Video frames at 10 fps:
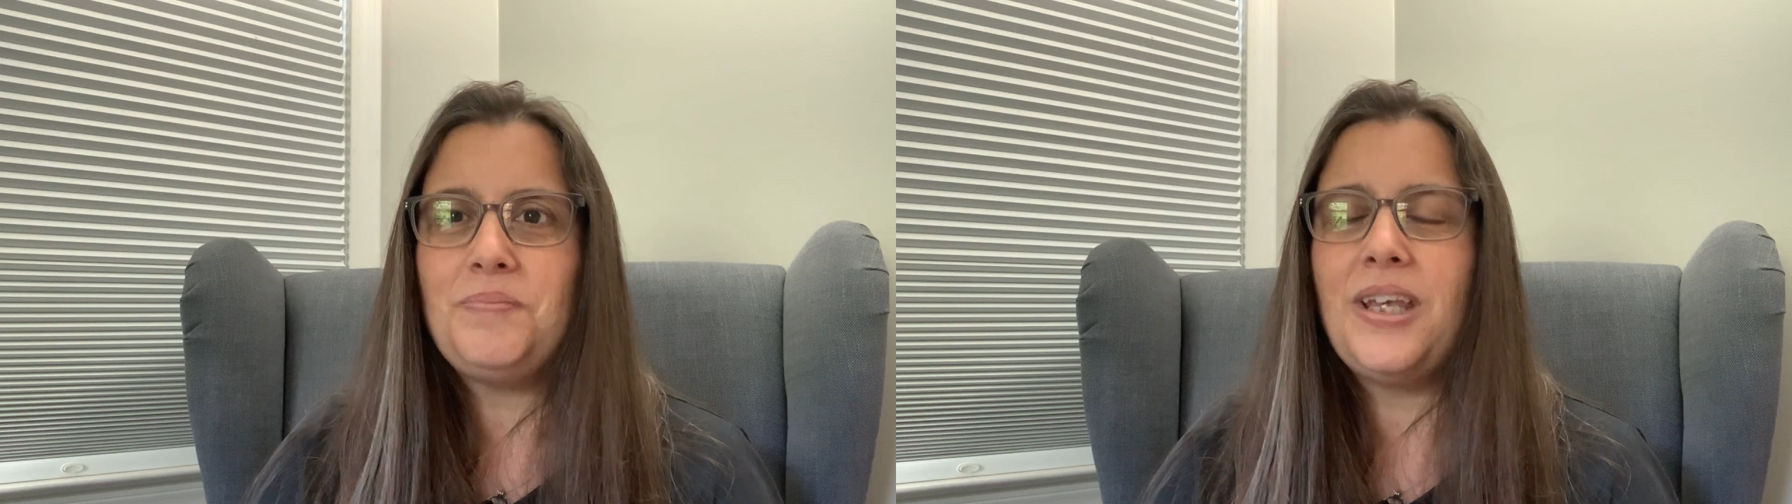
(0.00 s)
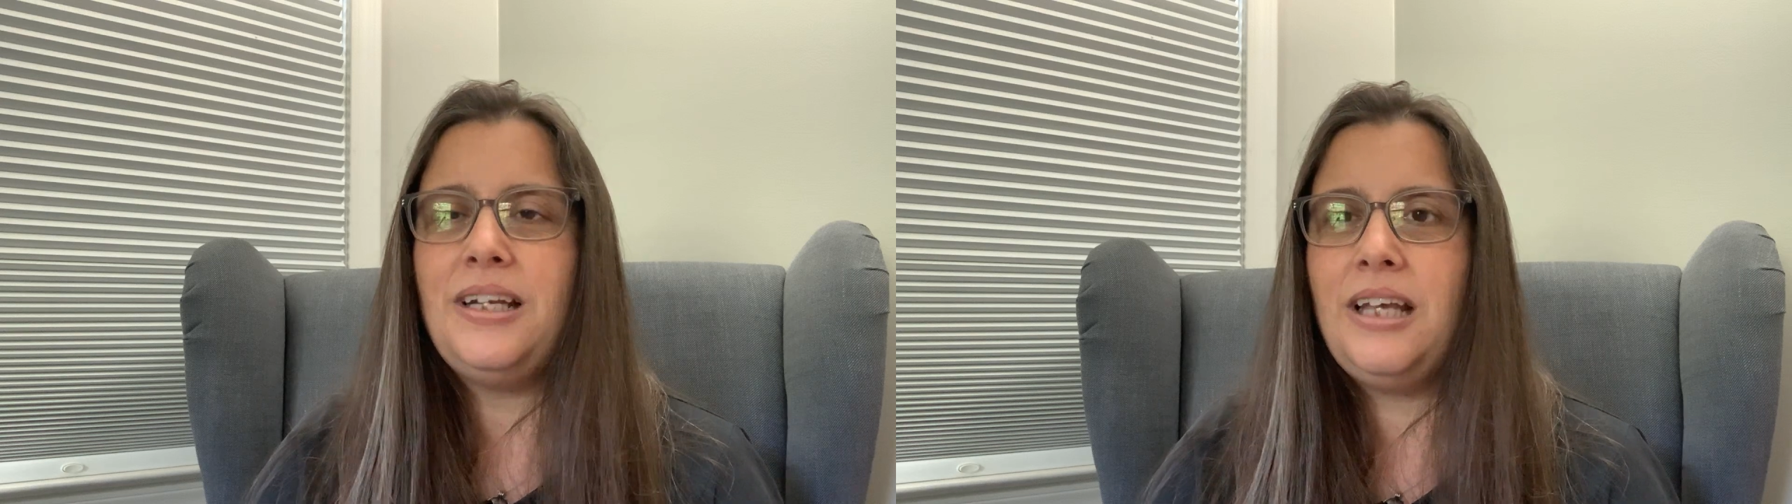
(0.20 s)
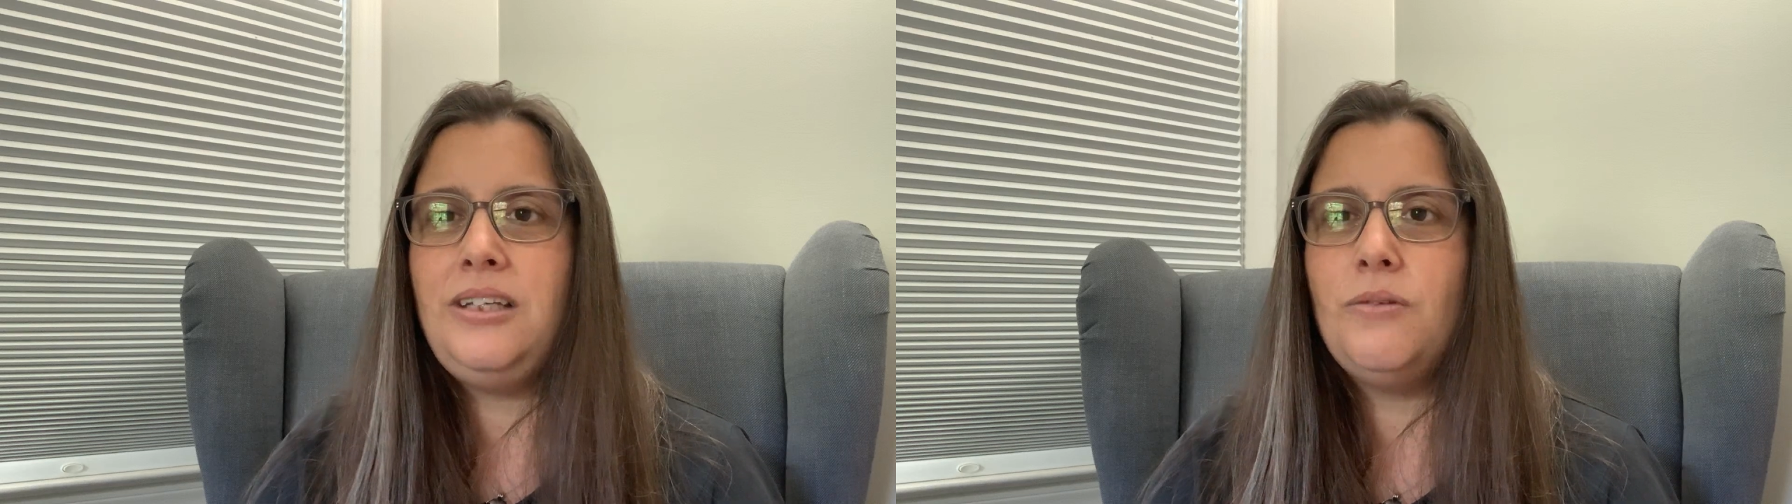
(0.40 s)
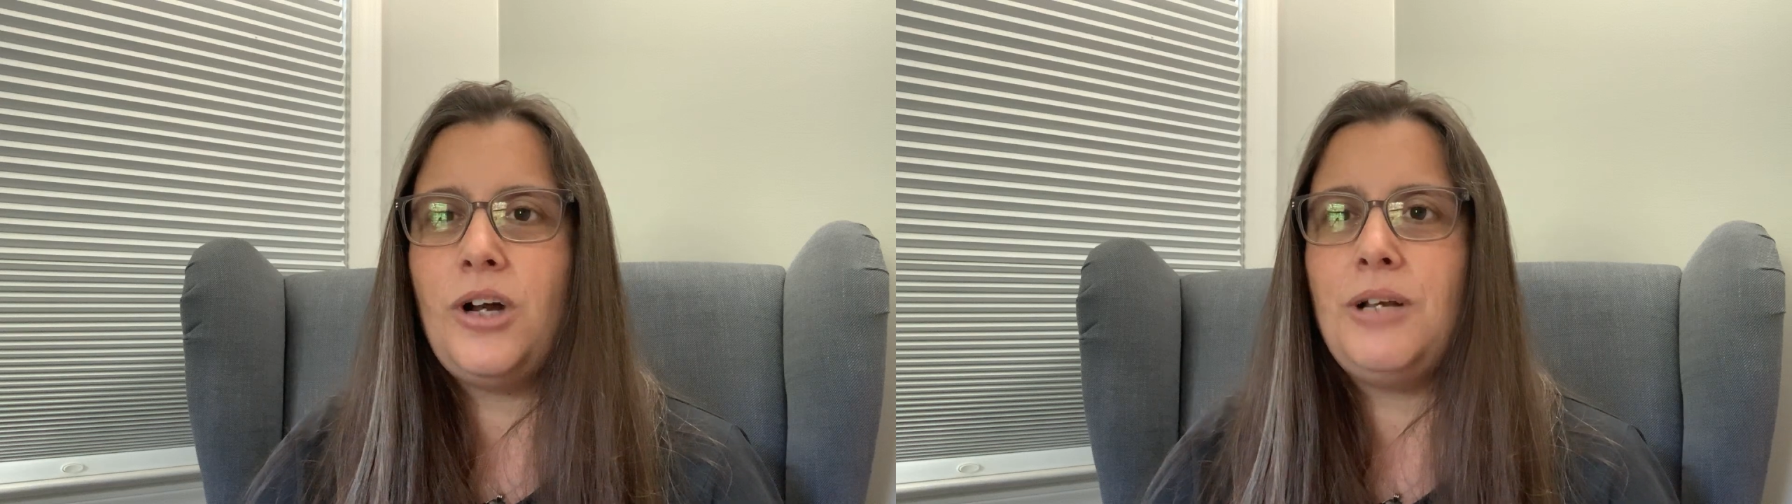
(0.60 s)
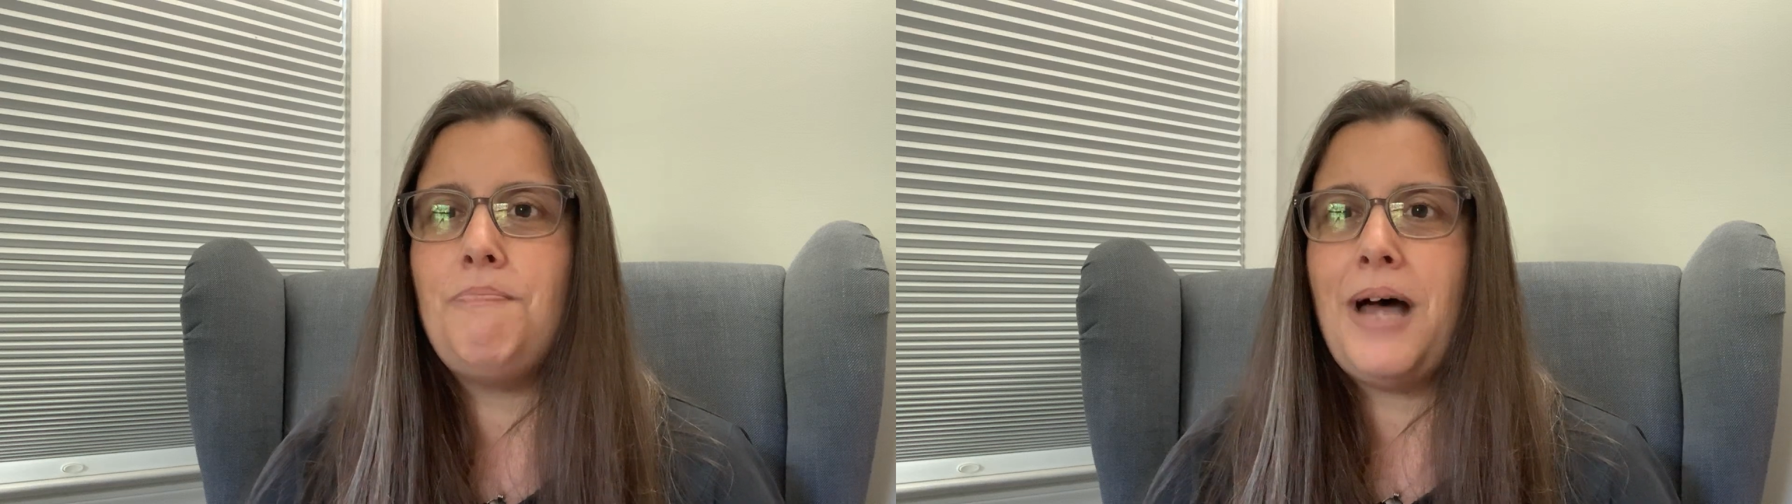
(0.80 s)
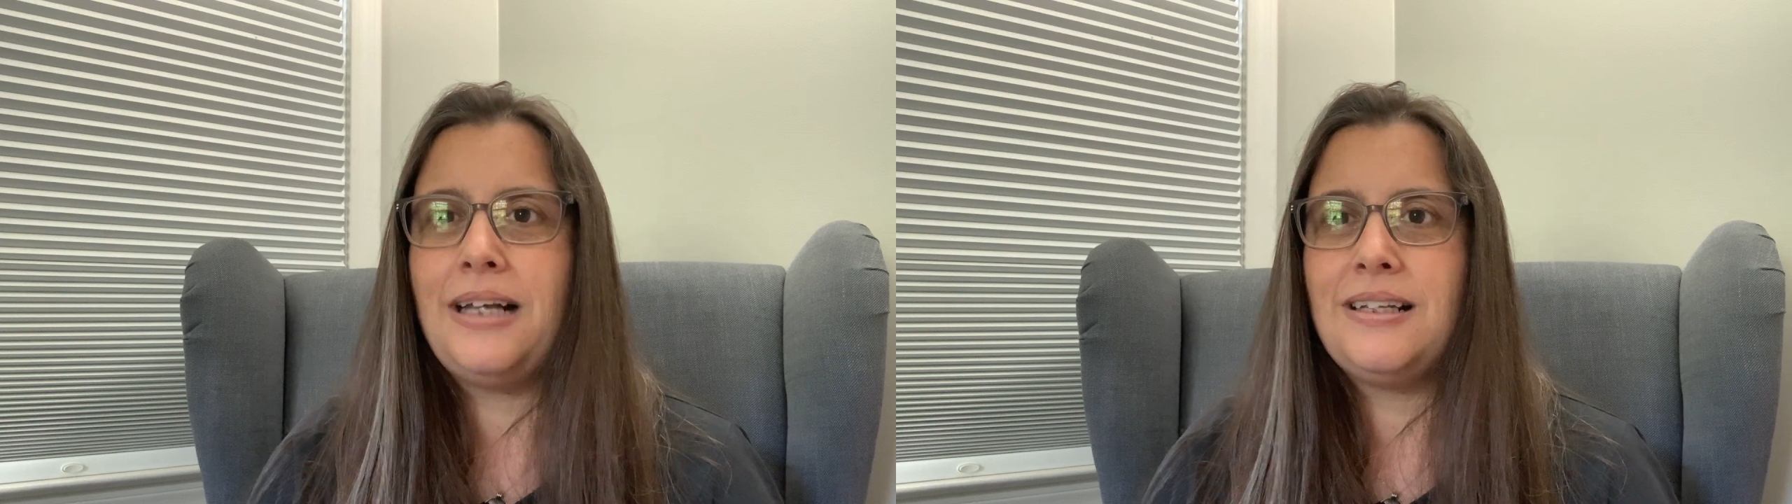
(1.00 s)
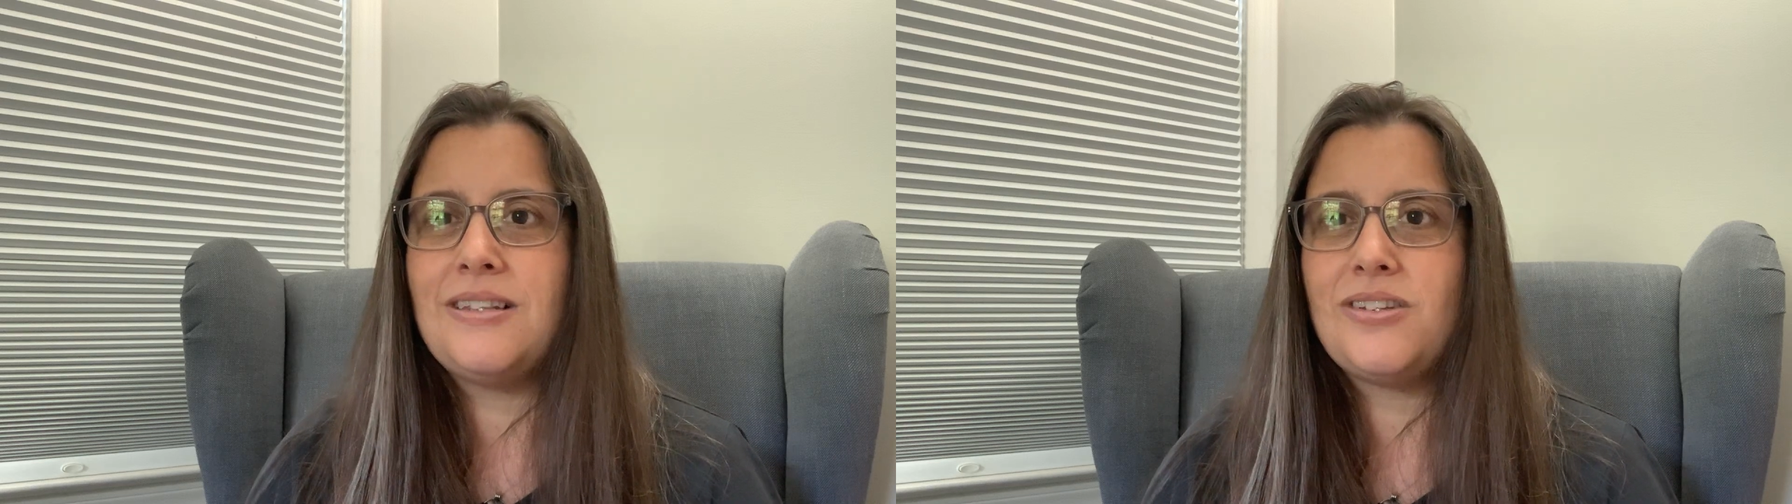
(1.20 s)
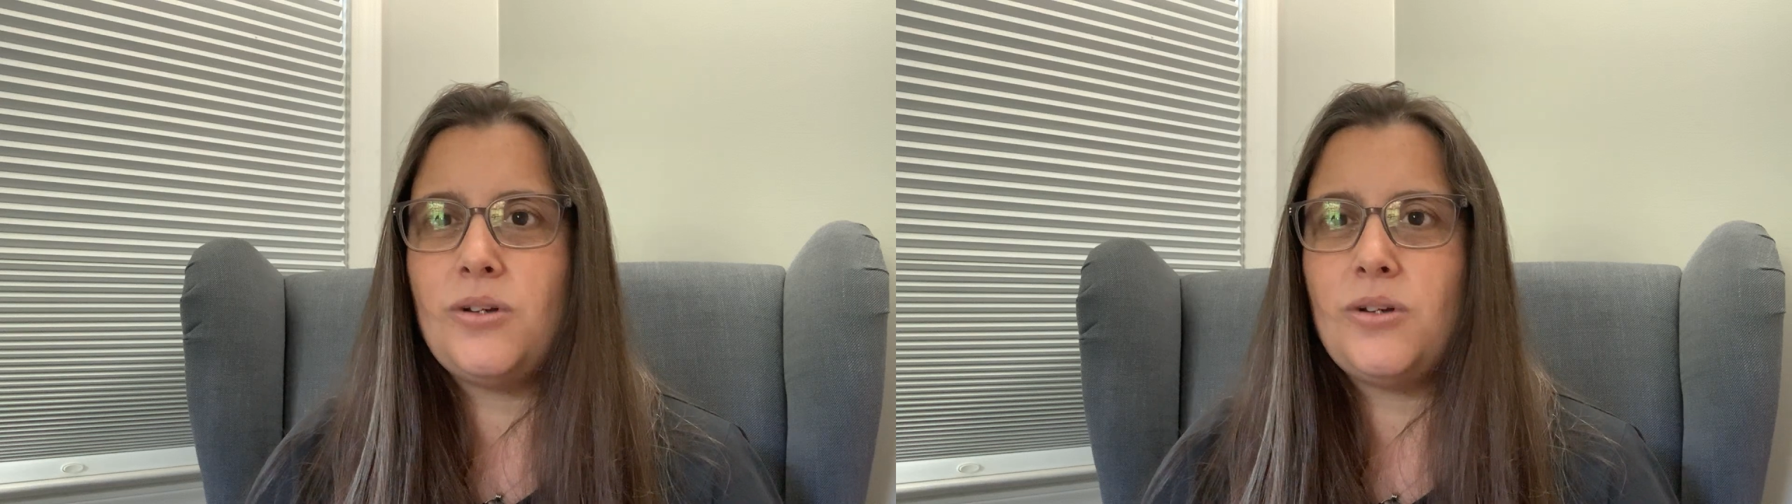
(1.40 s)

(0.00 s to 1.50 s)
And then you want to balance